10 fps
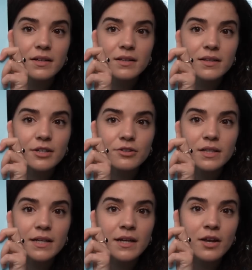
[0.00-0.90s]

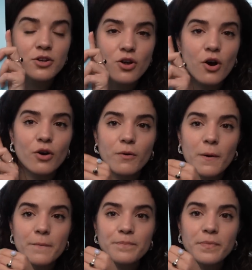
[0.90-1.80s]
Literally no
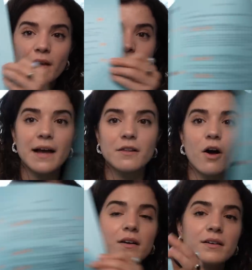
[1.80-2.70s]

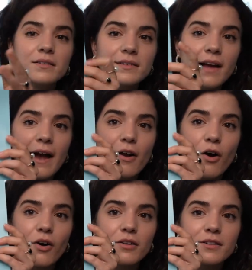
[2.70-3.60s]
dialogue at
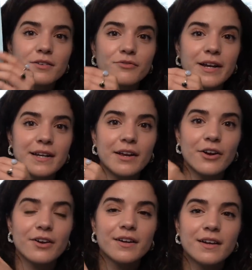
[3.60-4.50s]
all written
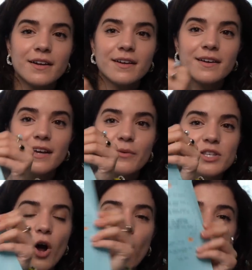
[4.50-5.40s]
here. It
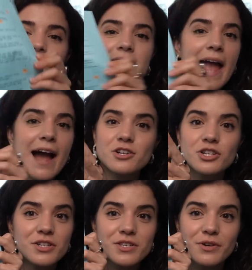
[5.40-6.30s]
was all in the
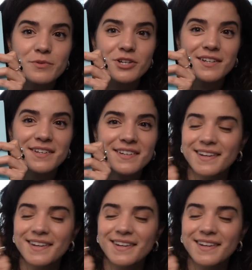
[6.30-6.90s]
action description.